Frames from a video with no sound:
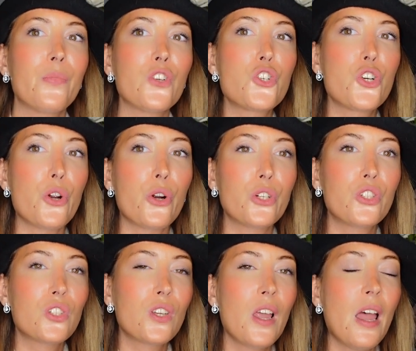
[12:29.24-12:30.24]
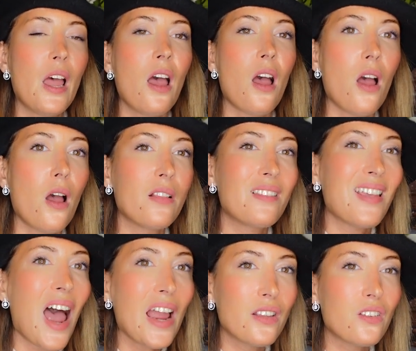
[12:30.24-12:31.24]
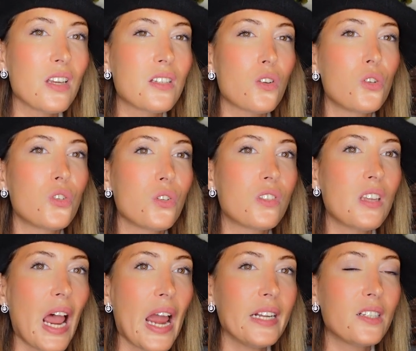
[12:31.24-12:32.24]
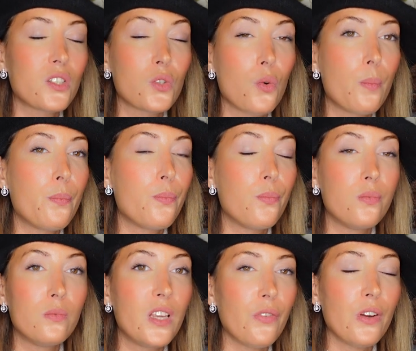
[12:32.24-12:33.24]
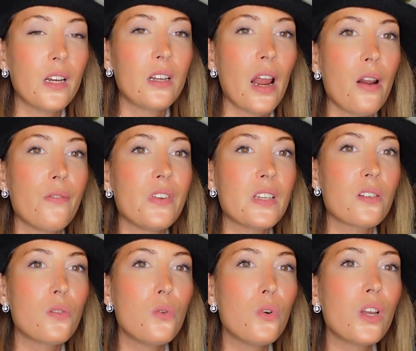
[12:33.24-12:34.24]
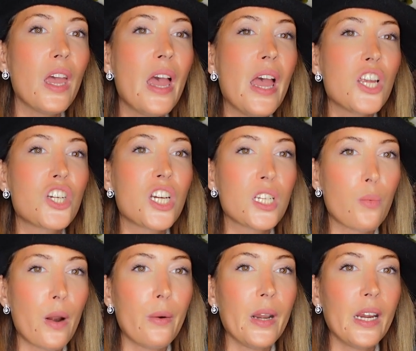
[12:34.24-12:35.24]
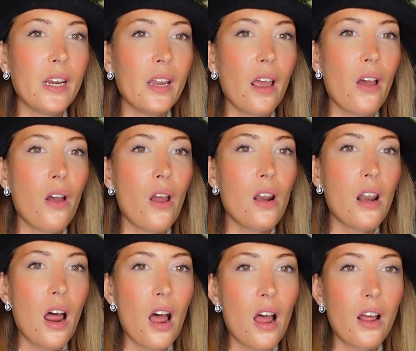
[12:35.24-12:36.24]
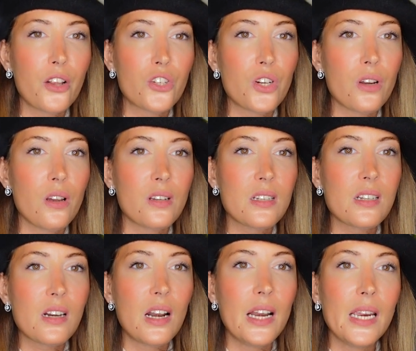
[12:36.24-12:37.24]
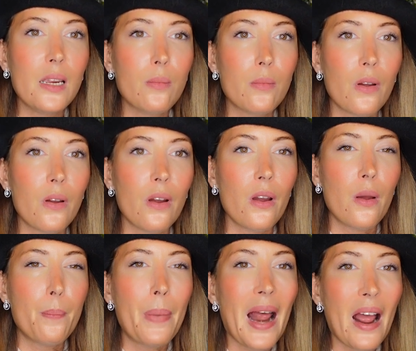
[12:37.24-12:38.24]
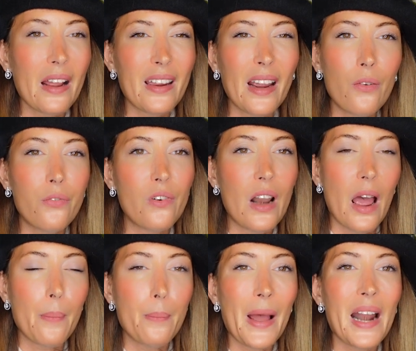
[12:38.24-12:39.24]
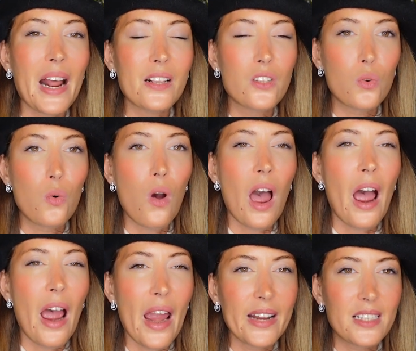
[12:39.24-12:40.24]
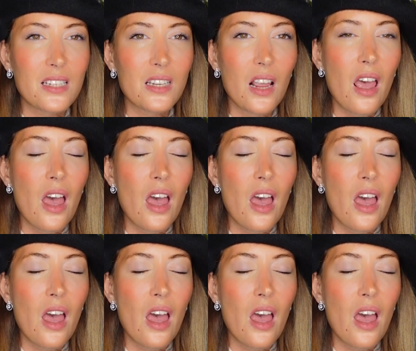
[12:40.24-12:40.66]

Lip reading: shirt, tight. It's also tight, so definitely I love this look. She's wearing a large, slim, kind of la palazzo height